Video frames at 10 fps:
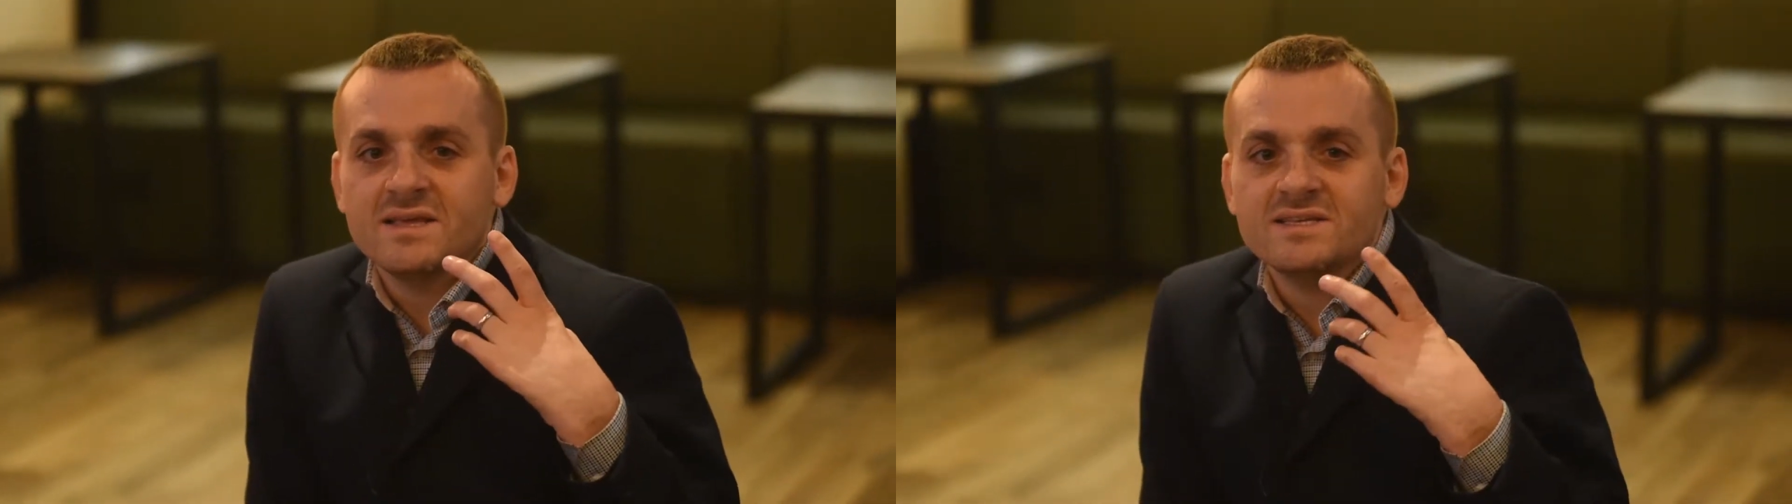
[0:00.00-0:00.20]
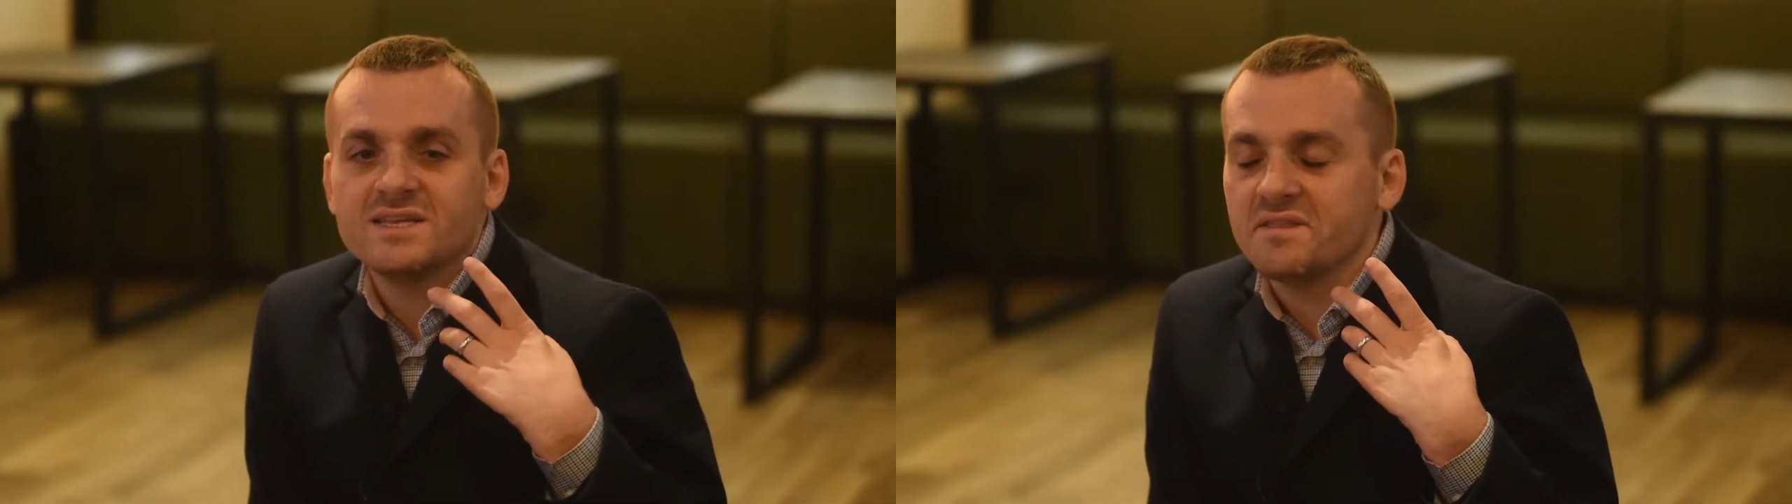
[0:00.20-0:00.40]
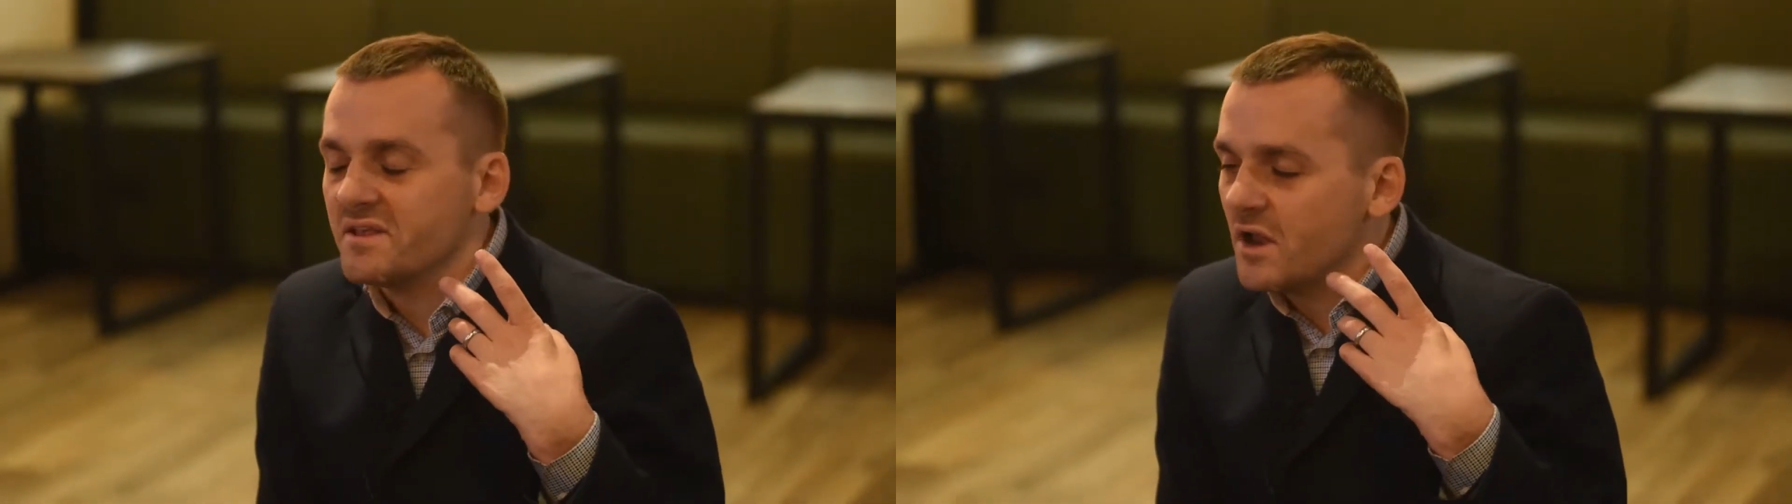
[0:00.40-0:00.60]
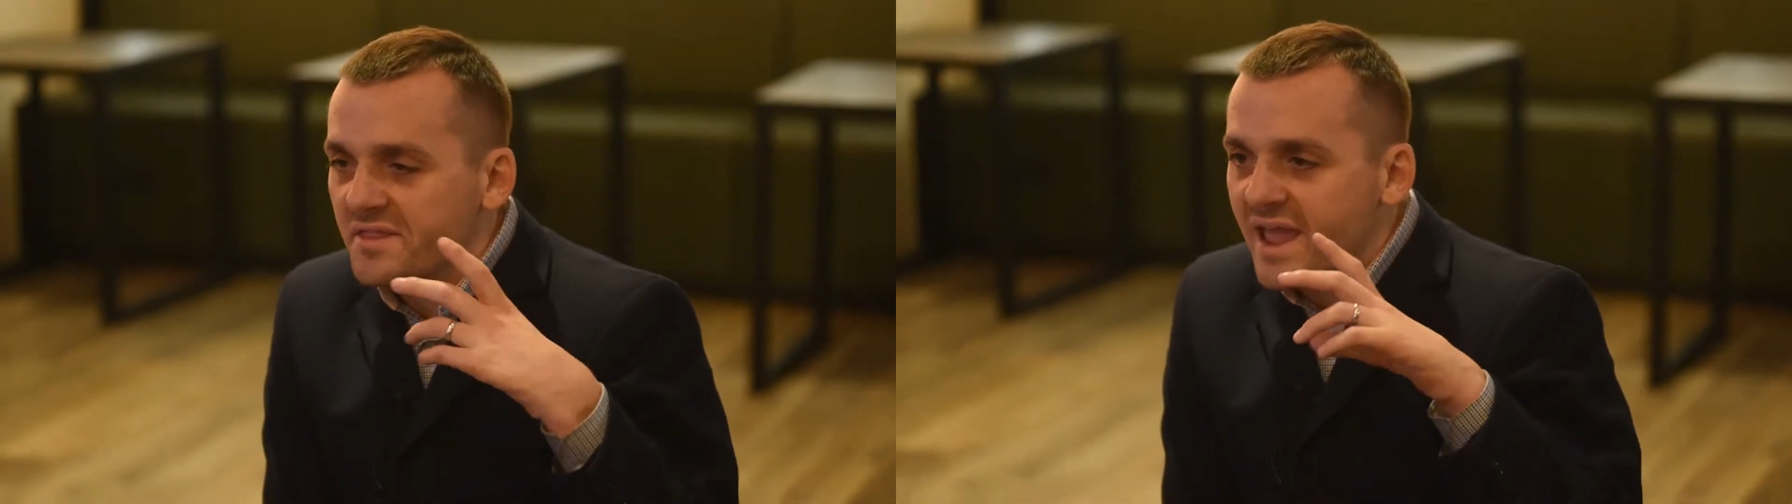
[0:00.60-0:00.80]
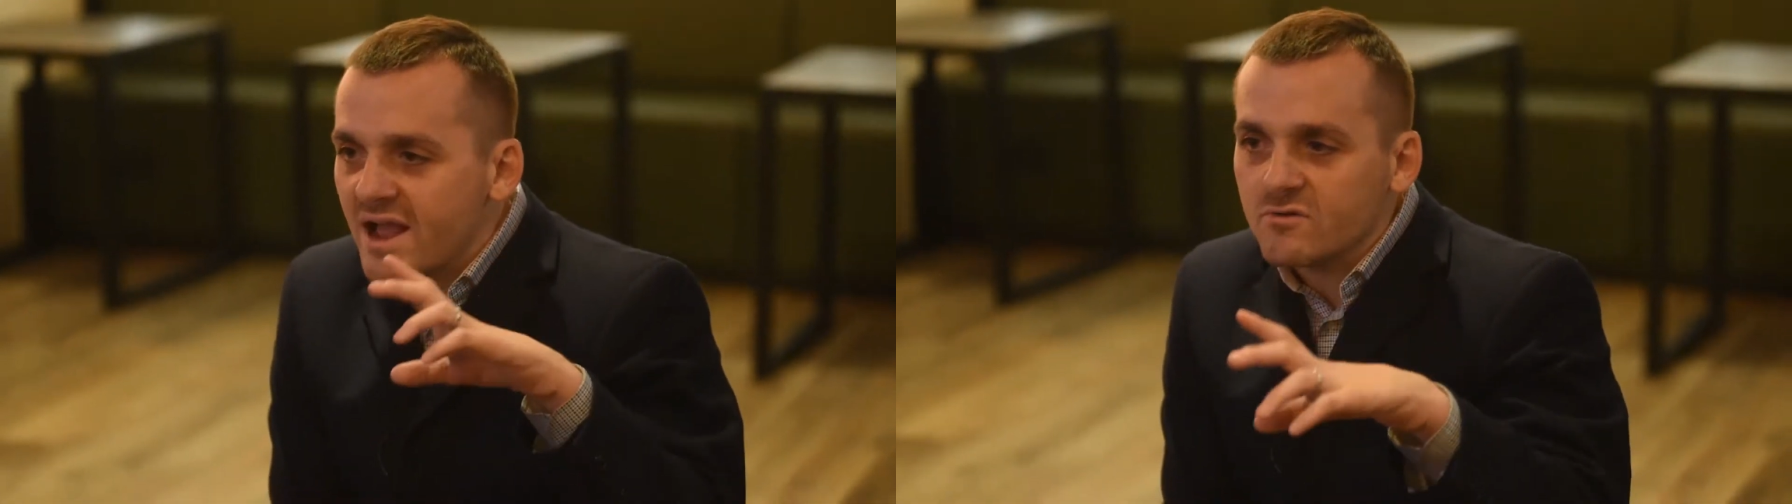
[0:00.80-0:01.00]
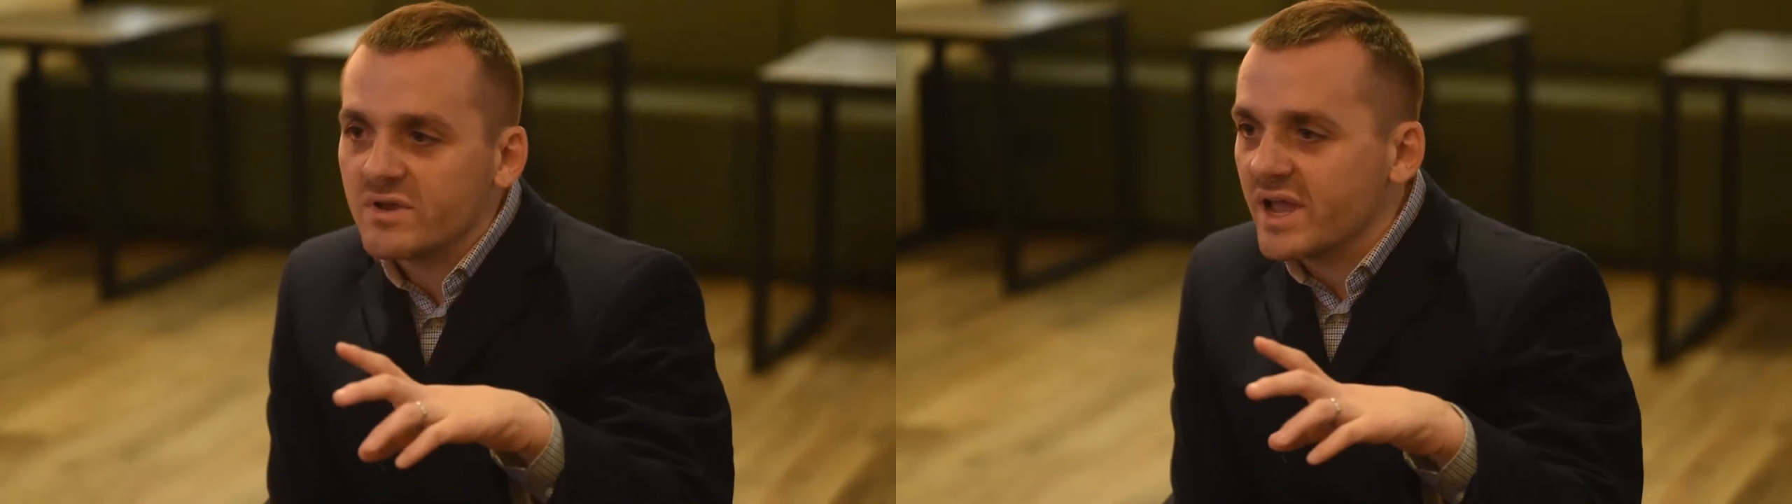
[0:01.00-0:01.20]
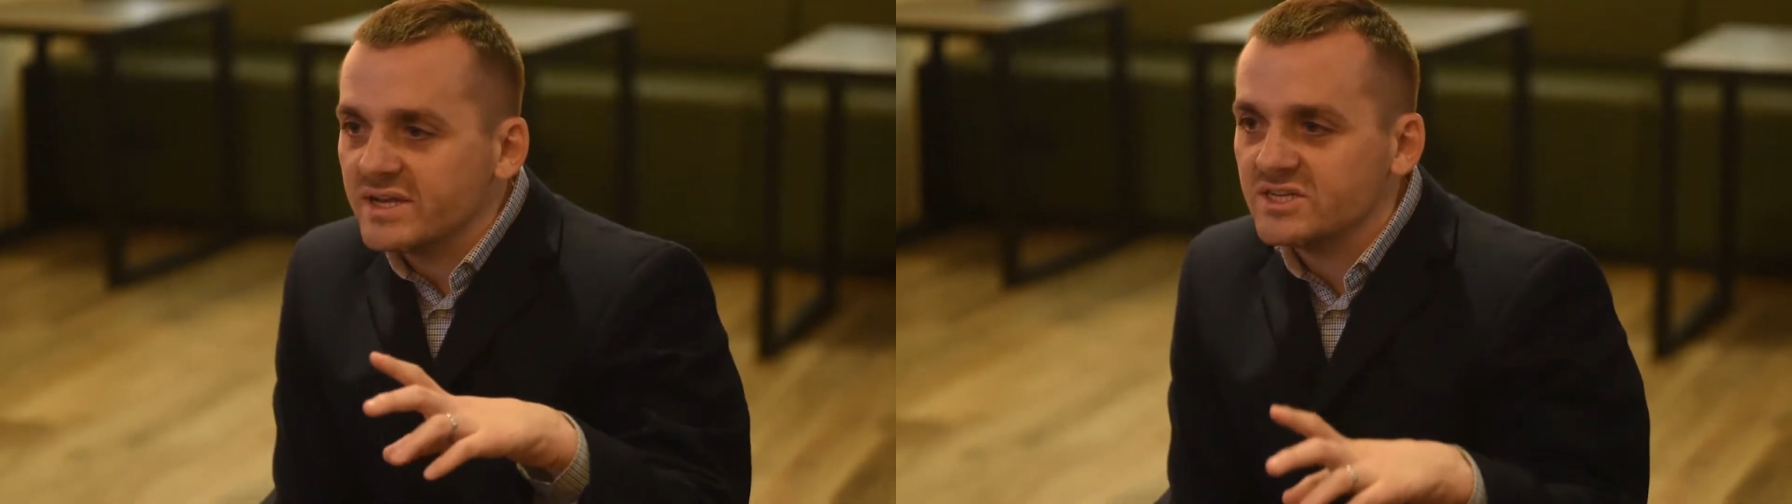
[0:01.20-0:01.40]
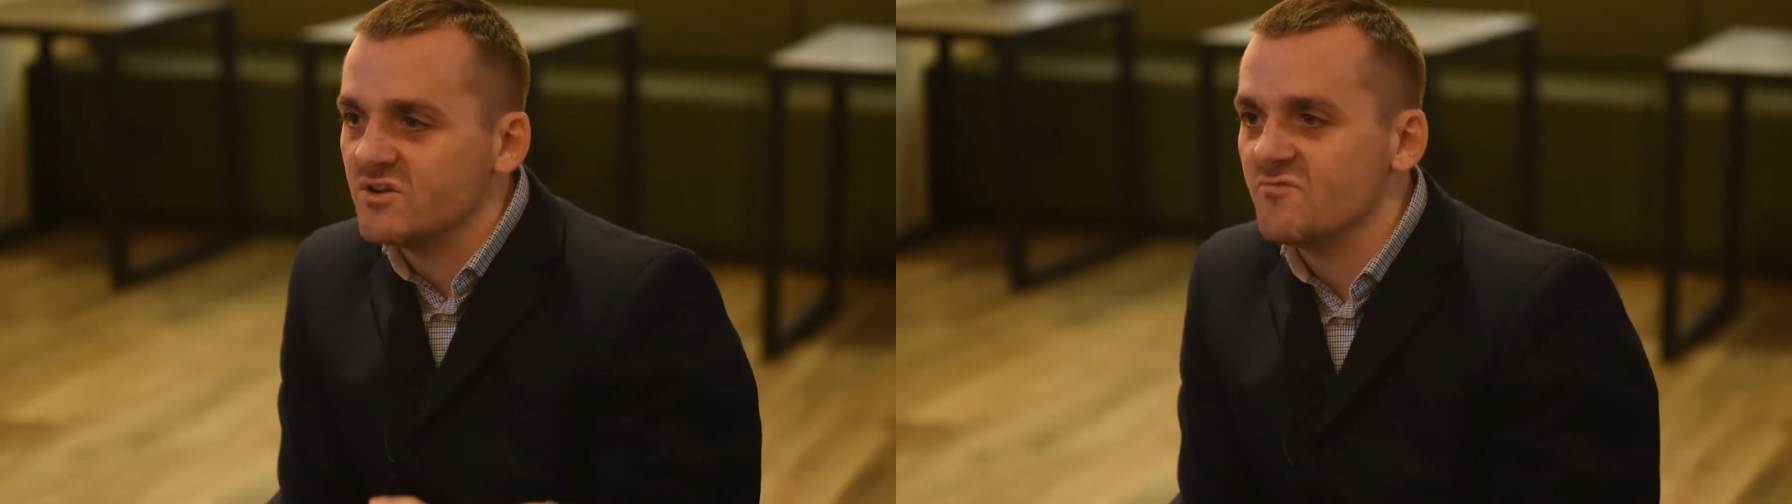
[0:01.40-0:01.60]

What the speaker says: something like the aggregation